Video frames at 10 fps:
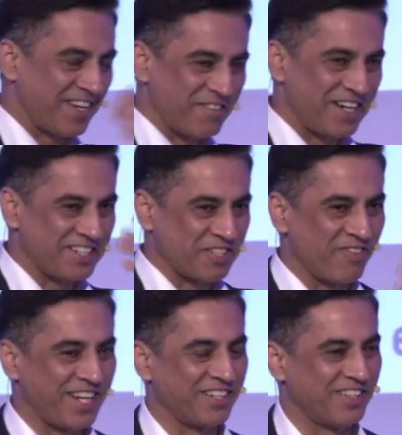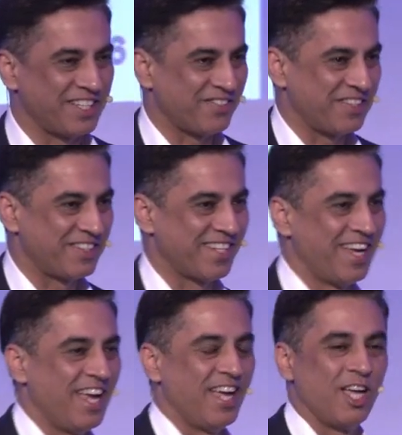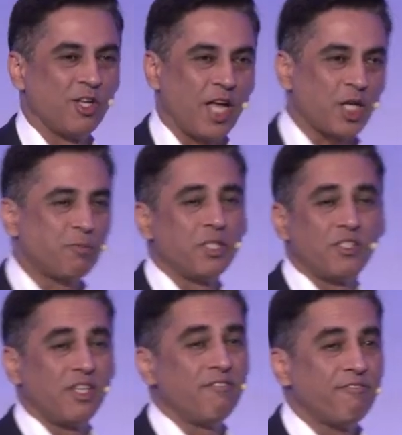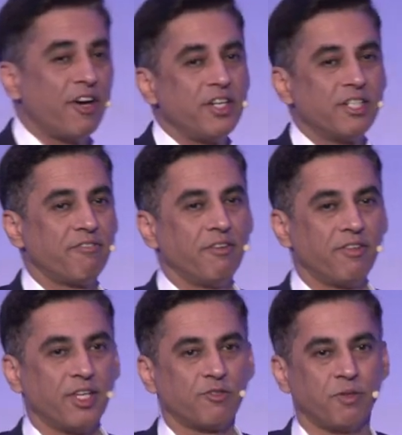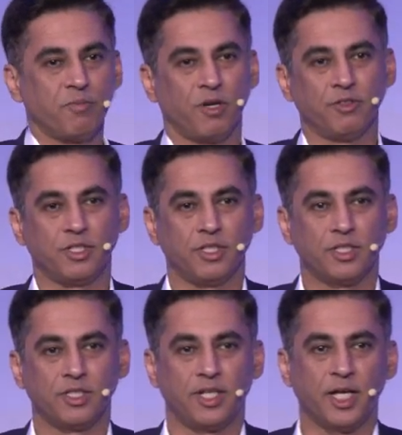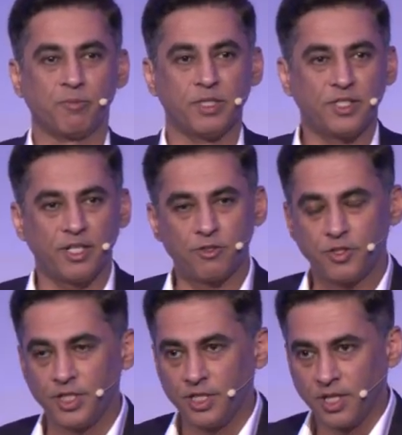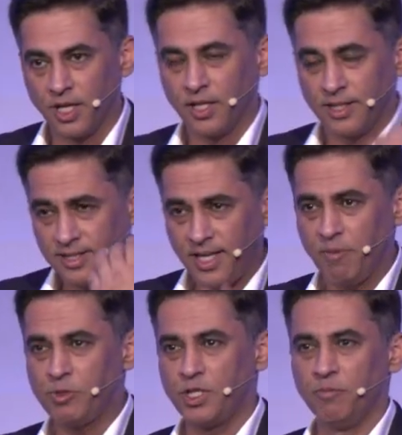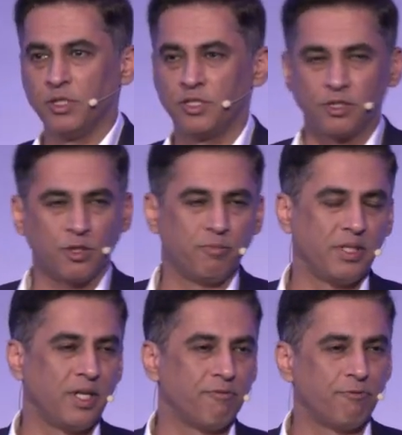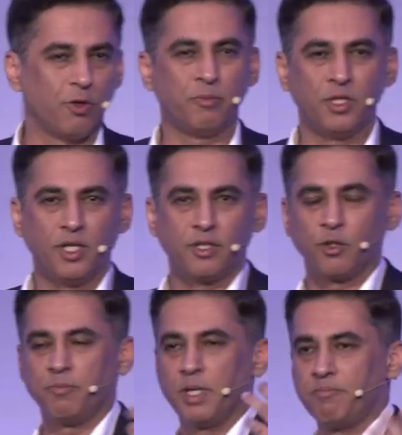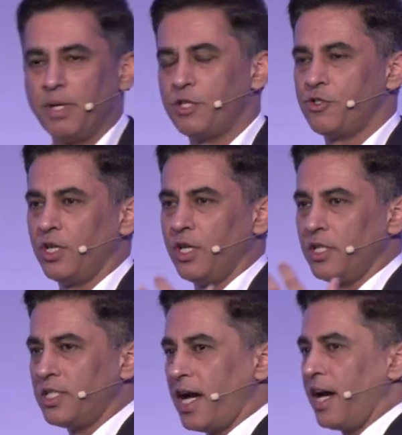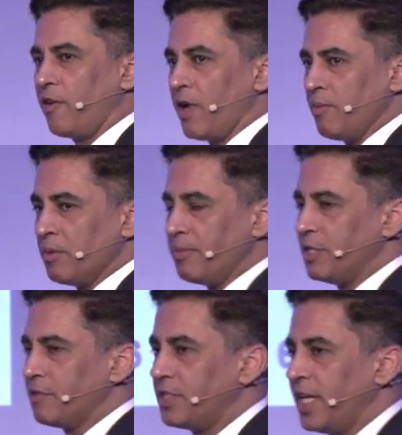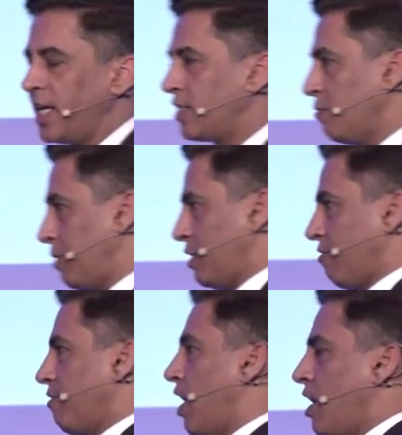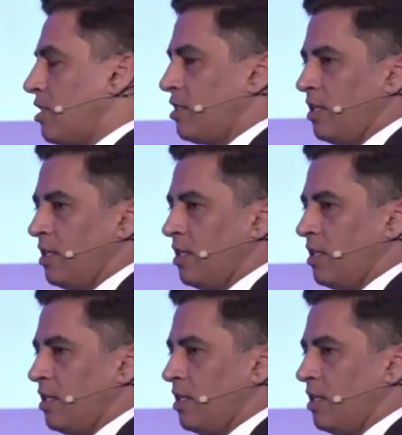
I'm hearing some echo, that's why I was, experts see very different things from novices. Experts tend to see the same stimulus. It could be a formula, it could be a picture, a diagram, a piece of text, a piece of art,